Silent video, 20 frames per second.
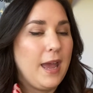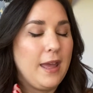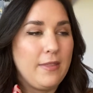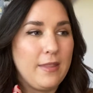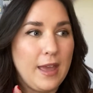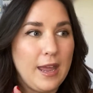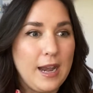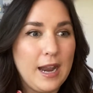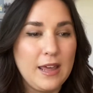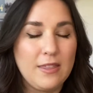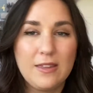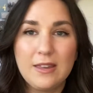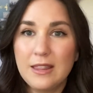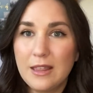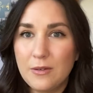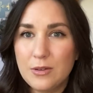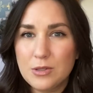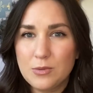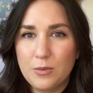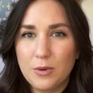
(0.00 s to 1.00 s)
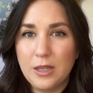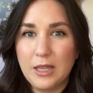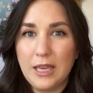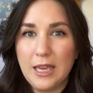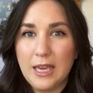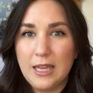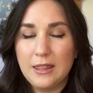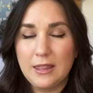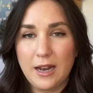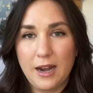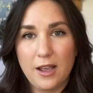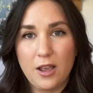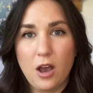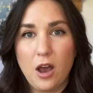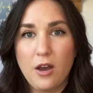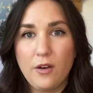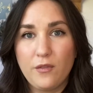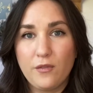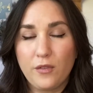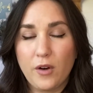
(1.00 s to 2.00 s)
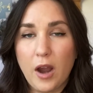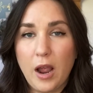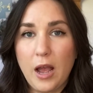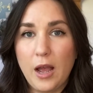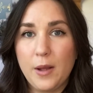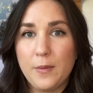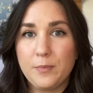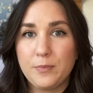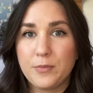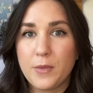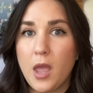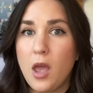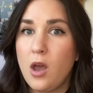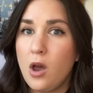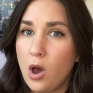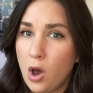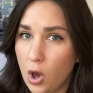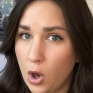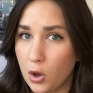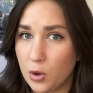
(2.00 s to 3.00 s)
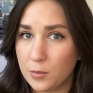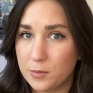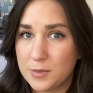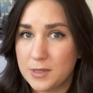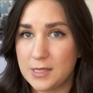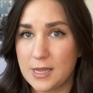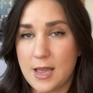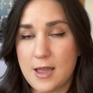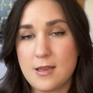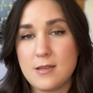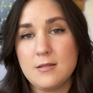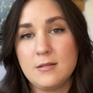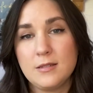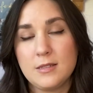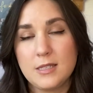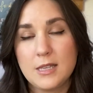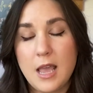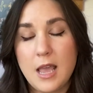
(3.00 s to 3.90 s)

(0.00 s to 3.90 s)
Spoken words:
then I think that was really it that I got from Homesense.